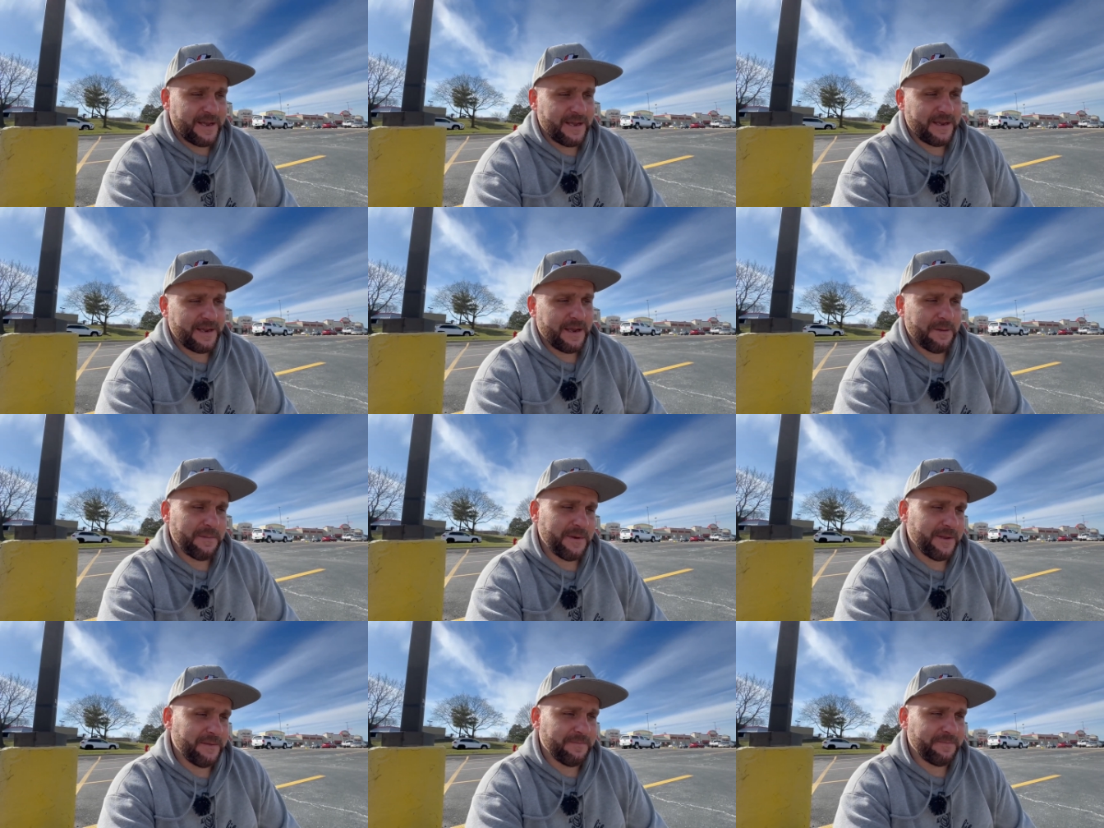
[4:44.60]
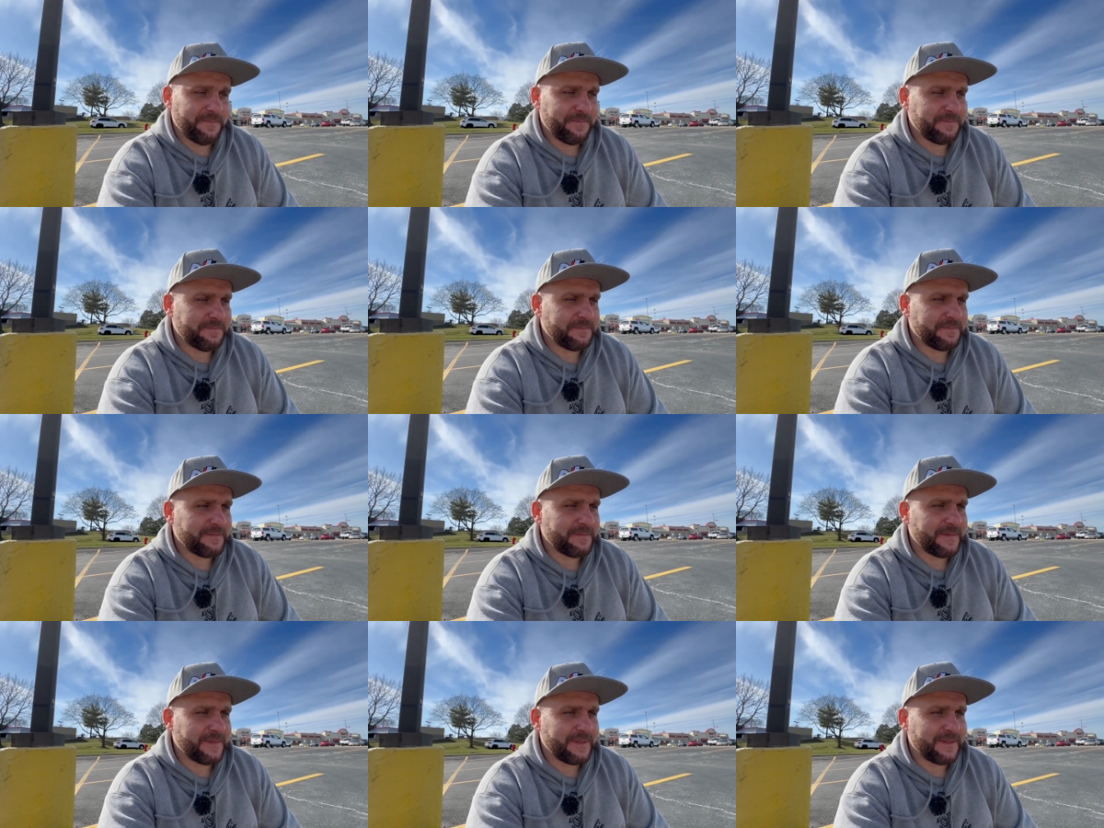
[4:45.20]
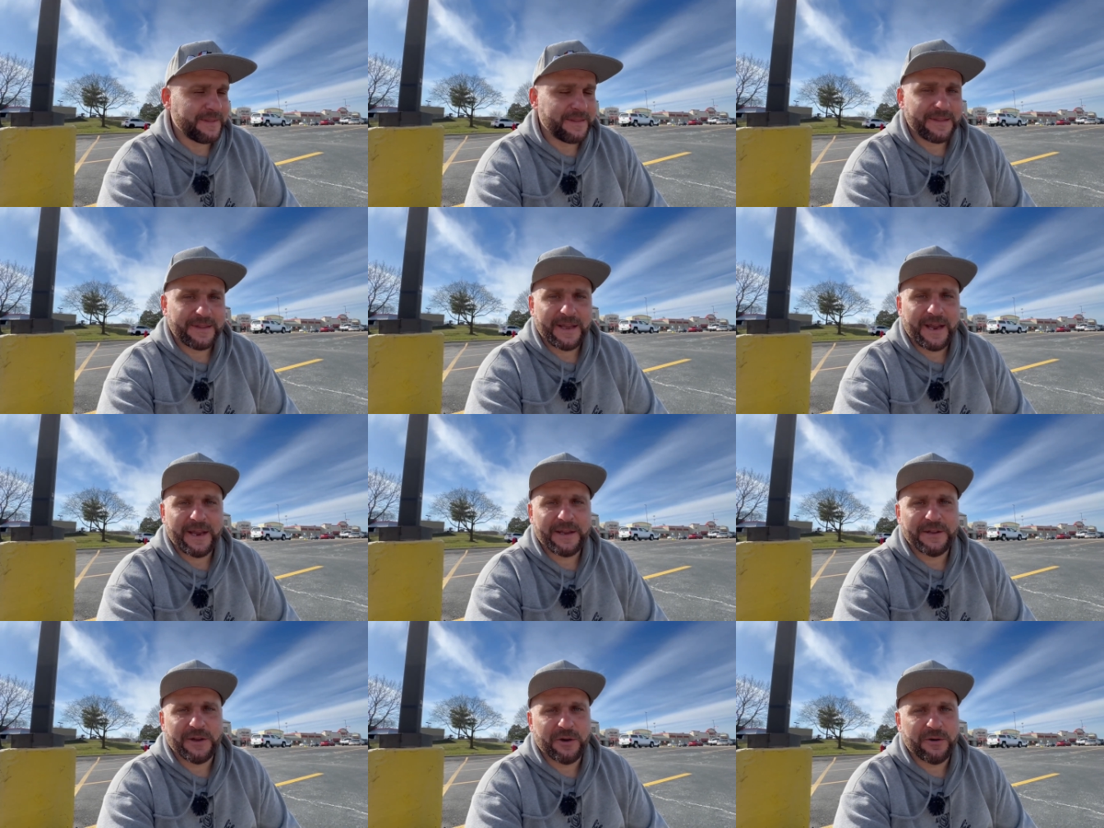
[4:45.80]
I
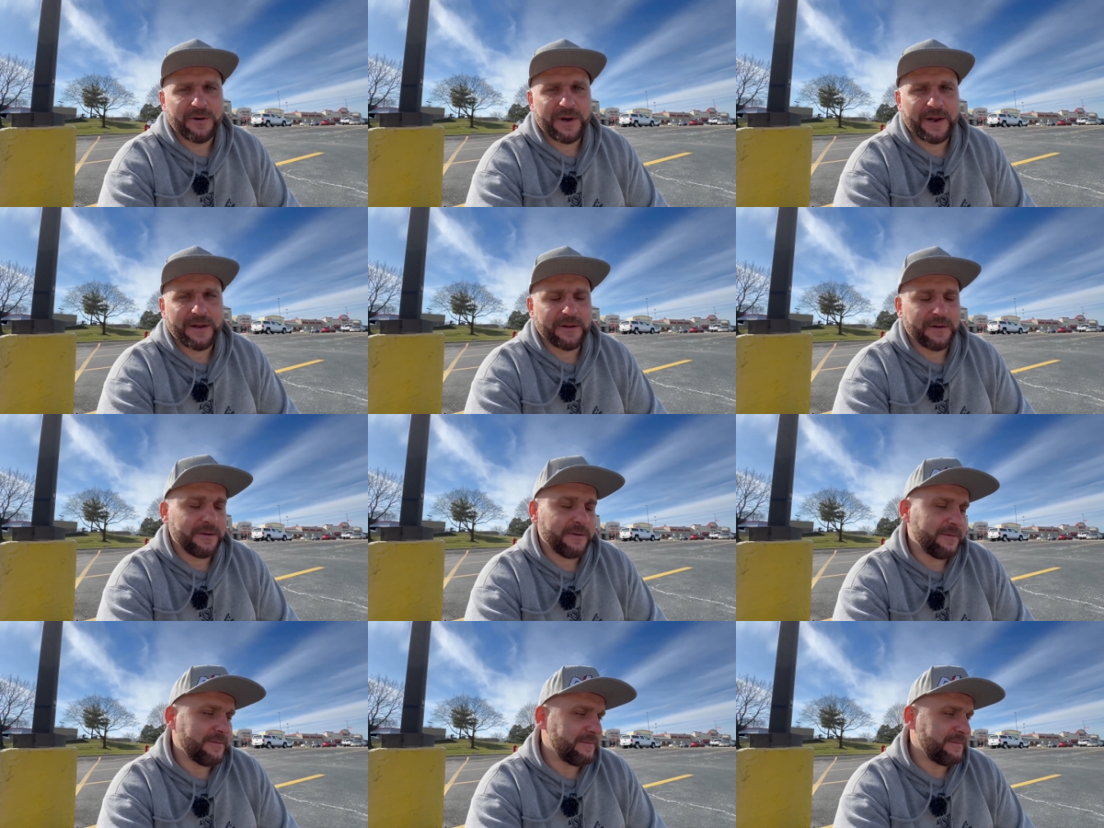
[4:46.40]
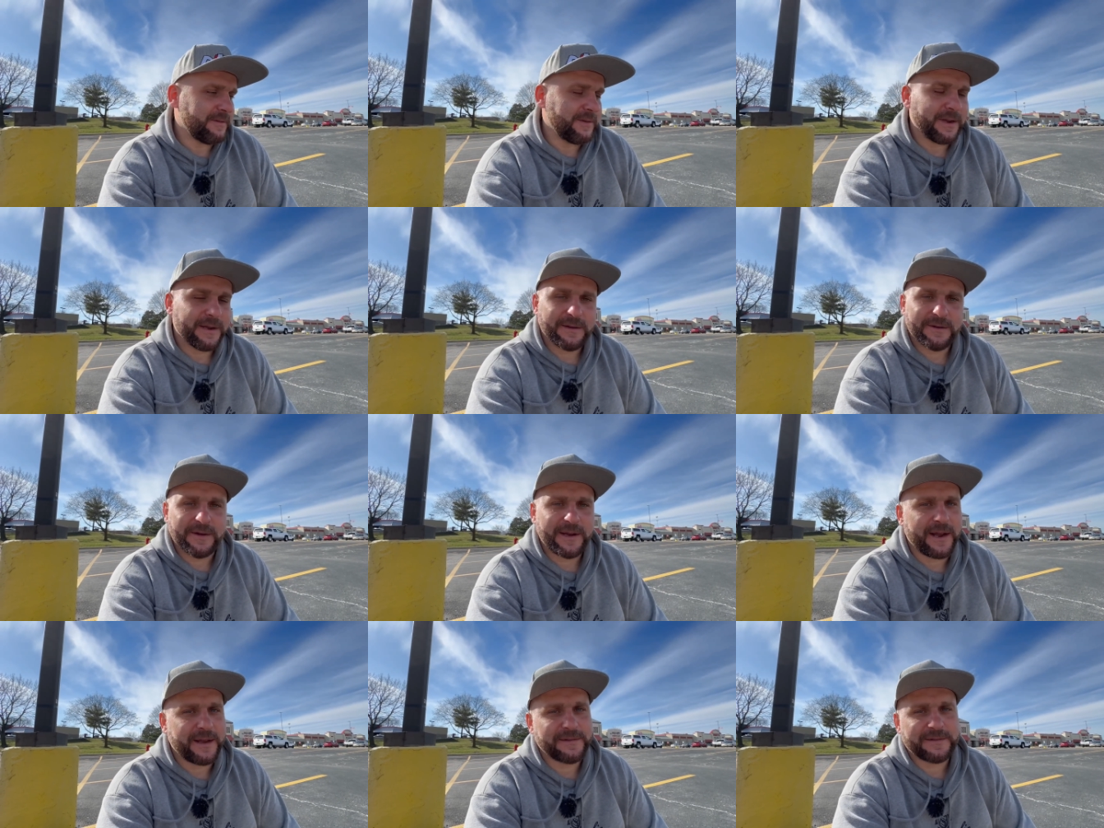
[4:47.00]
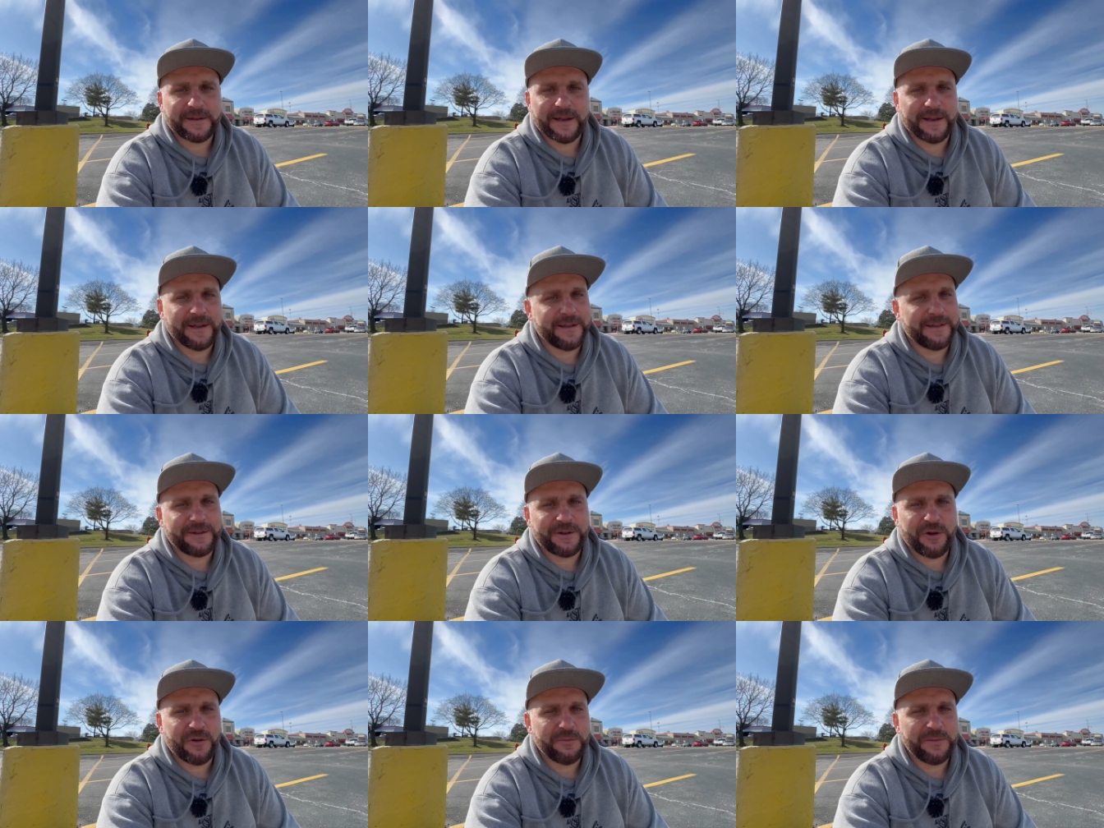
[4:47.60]
know you guys can
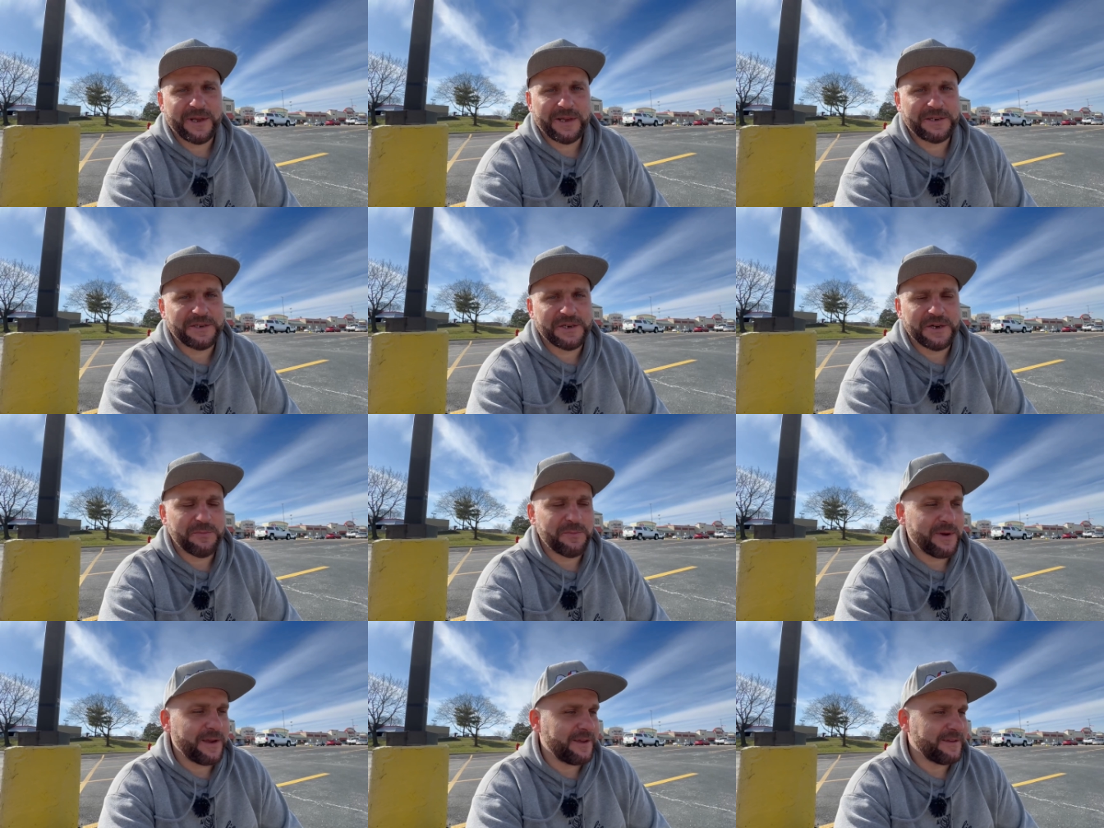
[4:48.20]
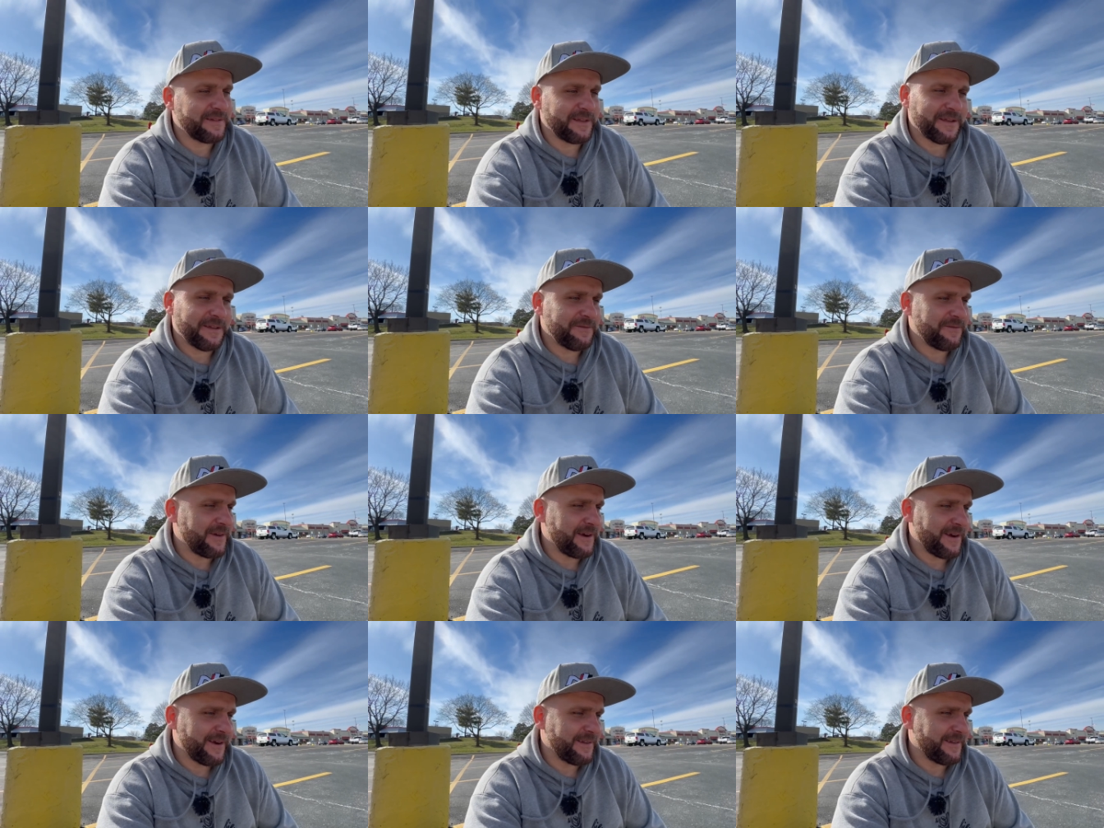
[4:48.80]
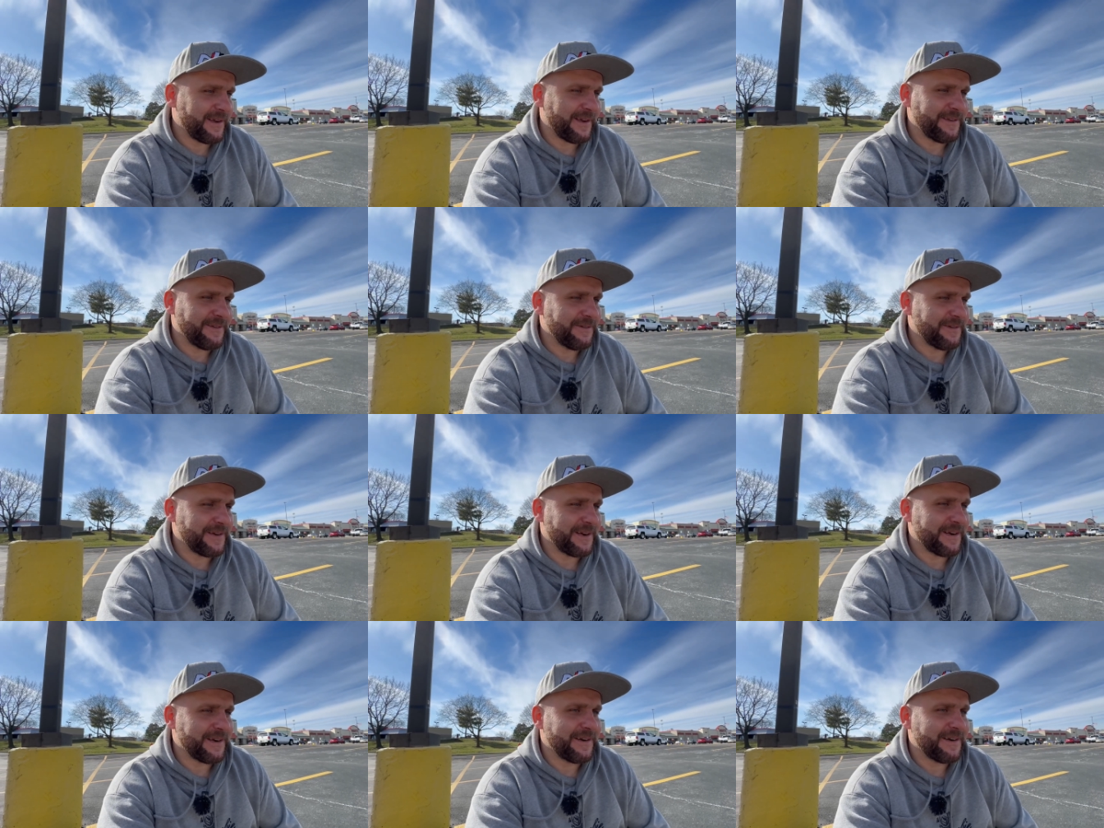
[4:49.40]
call me a cheap ass. That's fine. I don't
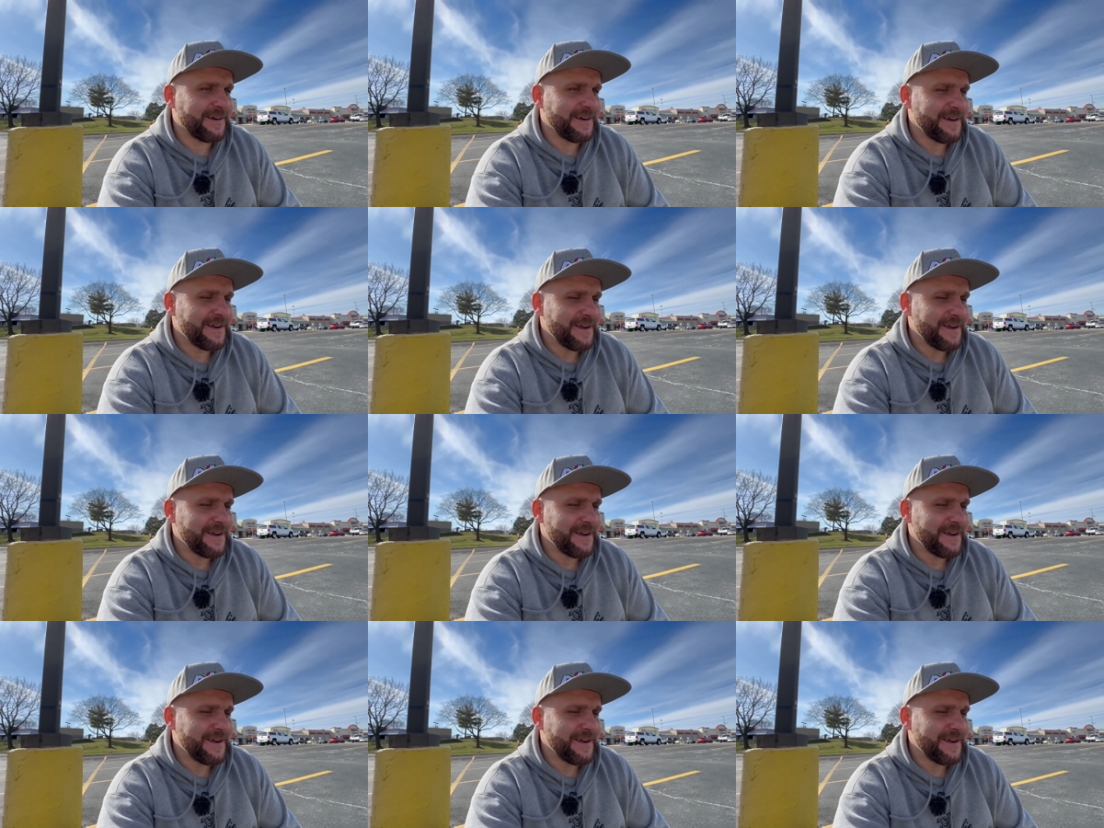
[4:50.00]
care.